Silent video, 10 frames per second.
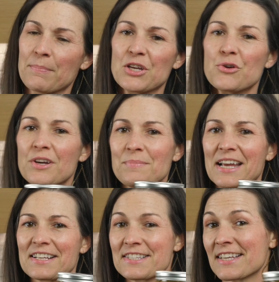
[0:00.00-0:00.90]
but you can
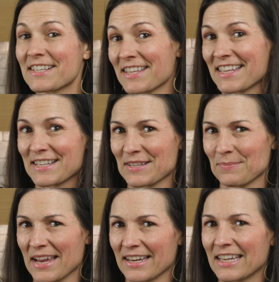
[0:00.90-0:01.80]
make 6 of these and
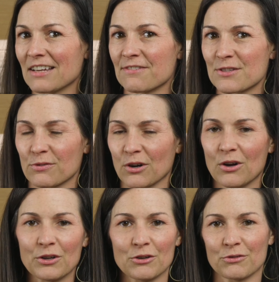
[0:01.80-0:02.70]
make gifts for
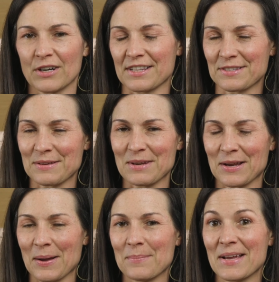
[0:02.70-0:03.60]
all your friends. They make
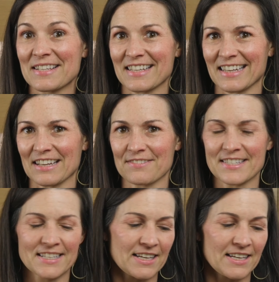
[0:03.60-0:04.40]
amazing gifts.